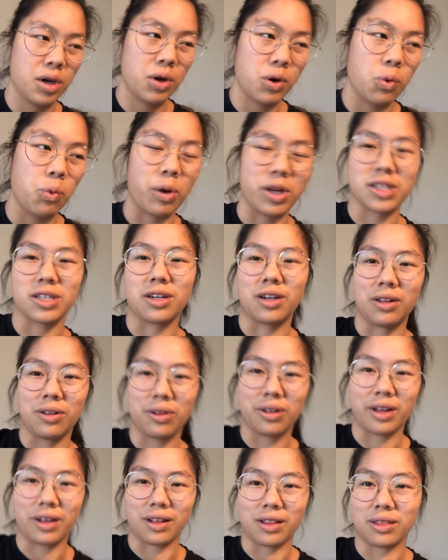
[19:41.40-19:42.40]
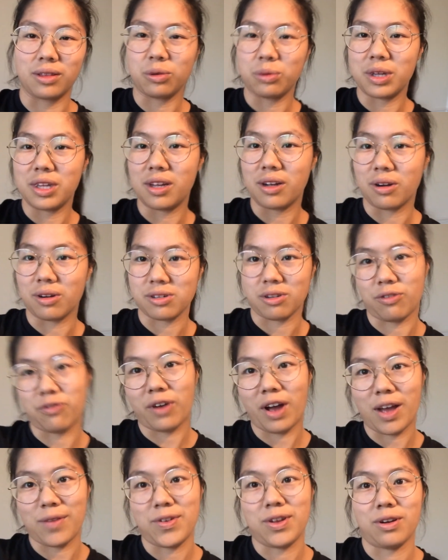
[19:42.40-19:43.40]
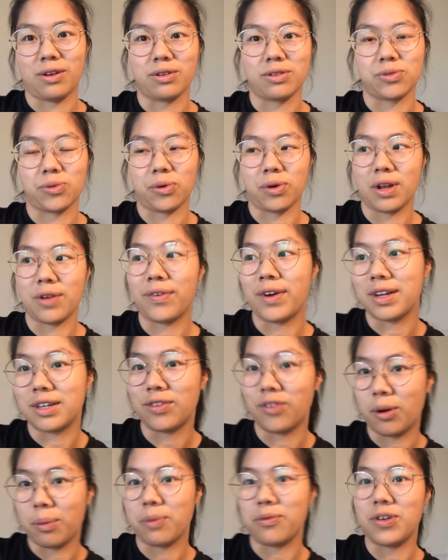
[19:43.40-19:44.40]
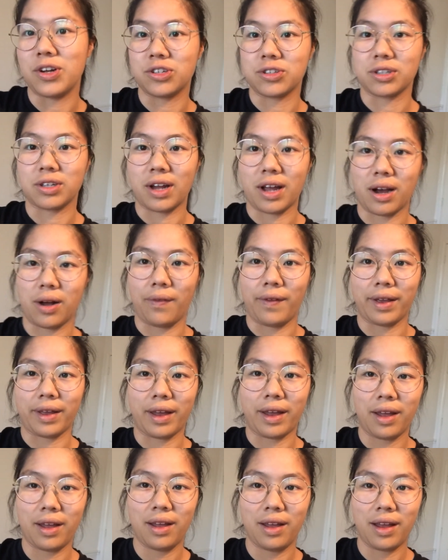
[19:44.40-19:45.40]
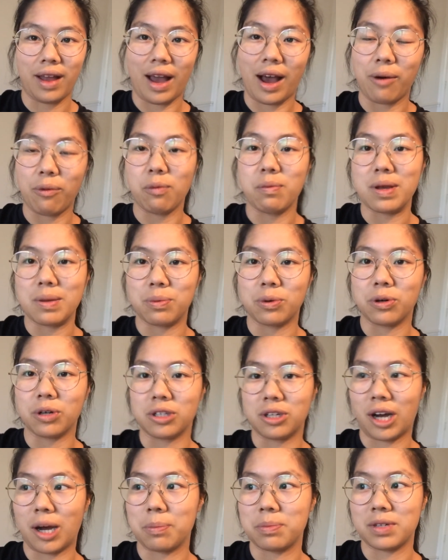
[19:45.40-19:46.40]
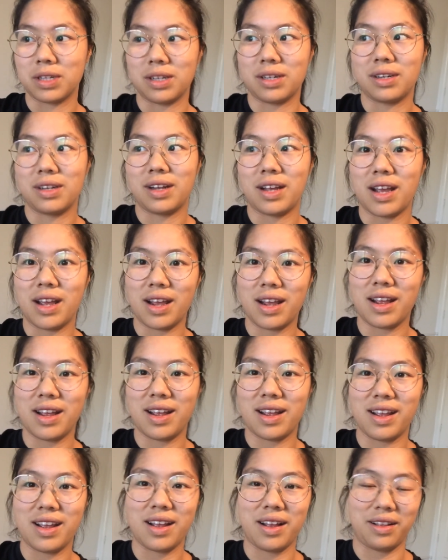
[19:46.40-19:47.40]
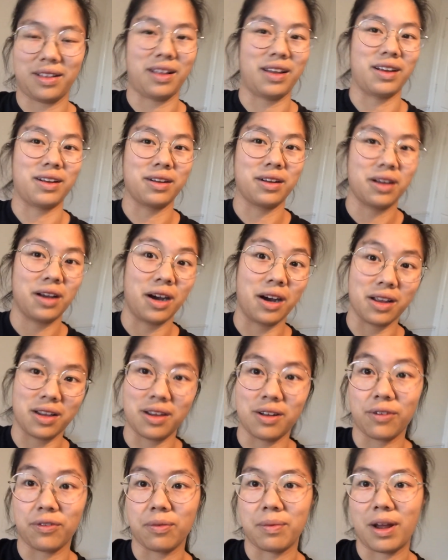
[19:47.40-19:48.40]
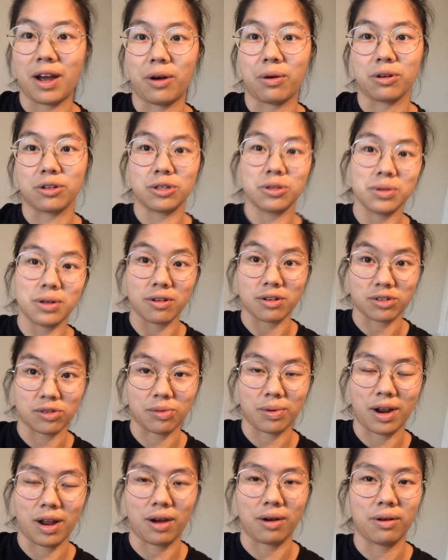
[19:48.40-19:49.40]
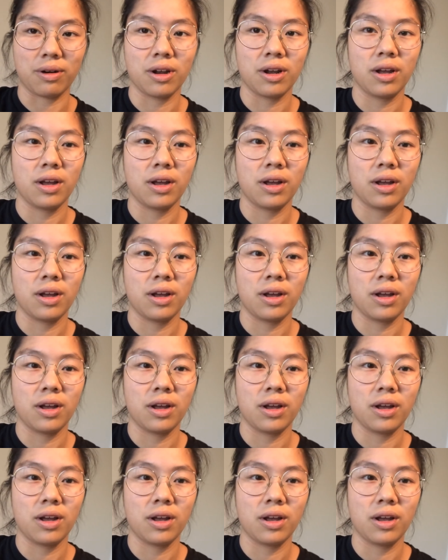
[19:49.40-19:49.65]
what is it going to look like in 3 years or 5 years, or if I develop a feature now, like how will people adopt it in like a year from now or 2 years from now.